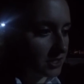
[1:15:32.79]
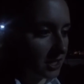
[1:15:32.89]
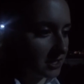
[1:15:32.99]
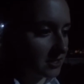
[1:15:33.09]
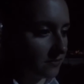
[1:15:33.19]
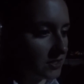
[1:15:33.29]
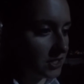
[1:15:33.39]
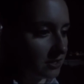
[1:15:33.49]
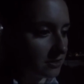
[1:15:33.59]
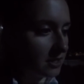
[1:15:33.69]
Jacques and
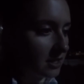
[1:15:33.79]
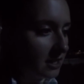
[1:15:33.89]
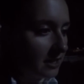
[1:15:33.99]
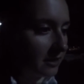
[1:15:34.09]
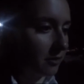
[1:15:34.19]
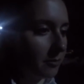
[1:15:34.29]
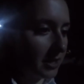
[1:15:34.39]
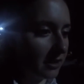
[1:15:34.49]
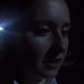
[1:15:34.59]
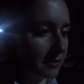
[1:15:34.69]
Vigil's, they would
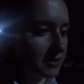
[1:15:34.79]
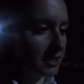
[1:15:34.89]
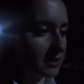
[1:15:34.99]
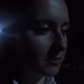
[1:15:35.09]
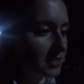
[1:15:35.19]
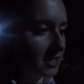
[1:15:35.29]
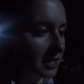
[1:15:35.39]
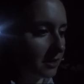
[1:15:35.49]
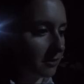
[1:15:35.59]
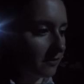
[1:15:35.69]
make allowances, would set
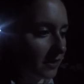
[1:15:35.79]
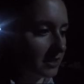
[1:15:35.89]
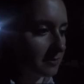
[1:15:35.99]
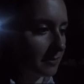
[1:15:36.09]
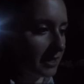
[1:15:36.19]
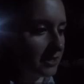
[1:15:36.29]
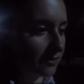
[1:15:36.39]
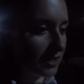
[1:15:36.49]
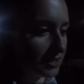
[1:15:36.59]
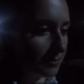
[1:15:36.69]
Hugh and Yvonne's minds at
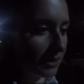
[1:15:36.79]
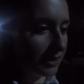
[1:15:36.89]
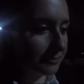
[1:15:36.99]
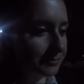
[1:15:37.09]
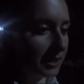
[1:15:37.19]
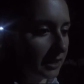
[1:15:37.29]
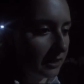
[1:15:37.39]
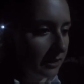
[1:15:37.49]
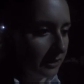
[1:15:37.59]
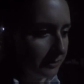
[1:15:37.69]
rest about him.
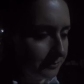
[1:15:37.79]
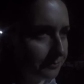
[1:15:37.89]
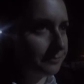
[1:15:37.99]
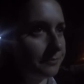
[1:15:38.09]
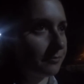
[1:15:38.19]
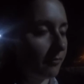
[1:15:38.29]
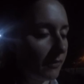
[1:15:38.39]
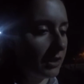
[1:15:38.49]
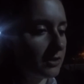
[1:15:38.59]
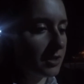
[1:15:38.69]

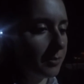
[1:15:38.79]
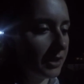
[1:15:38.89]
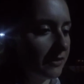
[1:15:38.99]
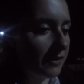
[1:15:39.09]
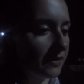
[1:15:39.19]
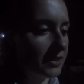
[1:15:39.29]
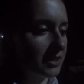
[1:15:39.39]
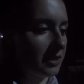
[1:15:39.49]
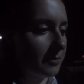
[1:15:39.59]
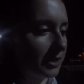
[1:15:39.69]
No se puede vivir
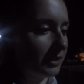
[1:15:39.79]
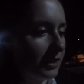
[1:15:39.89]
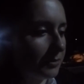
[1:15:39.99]
sin amar, they